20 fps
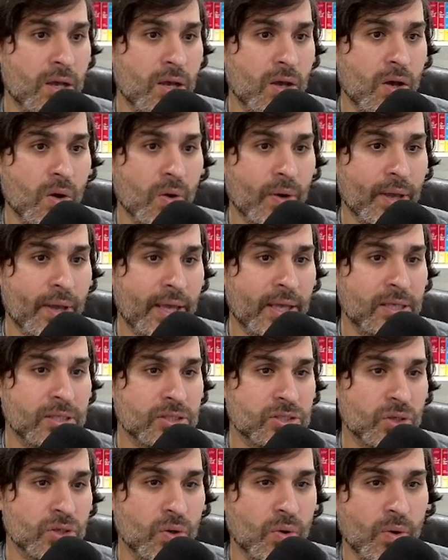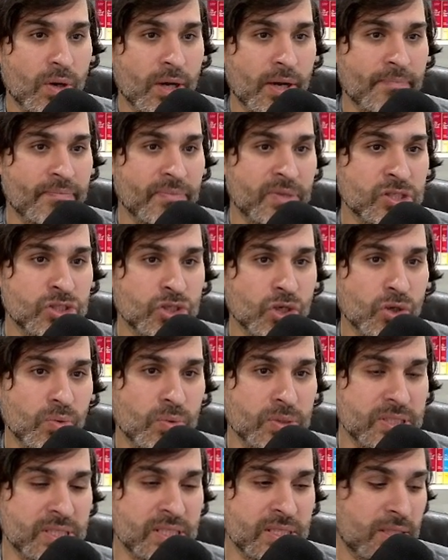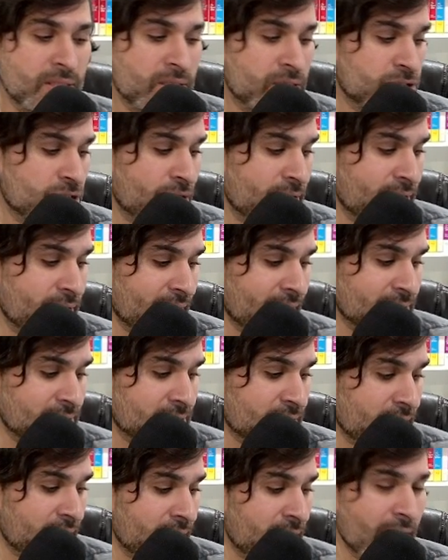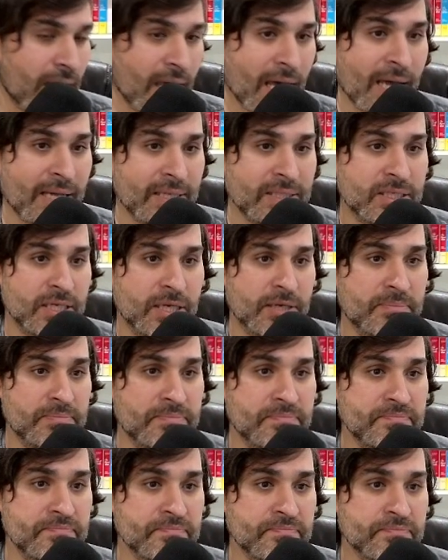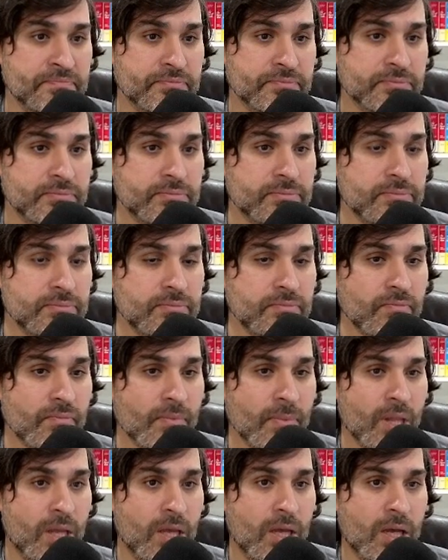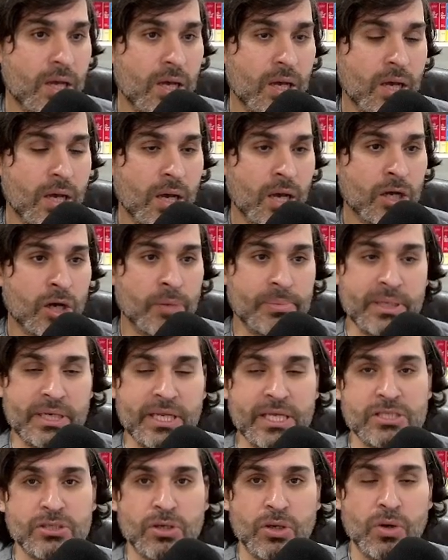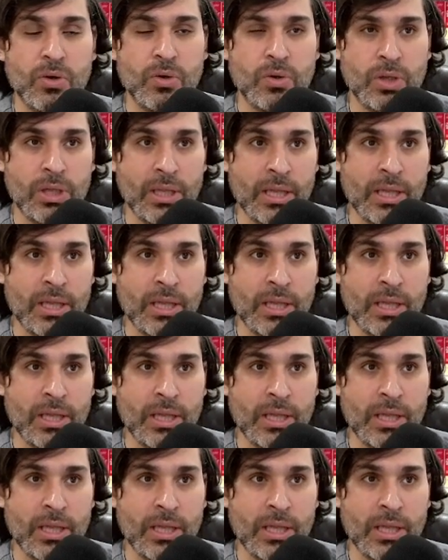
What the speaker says: Okay, so Joe was in trading yesterday, and a couple of days ago,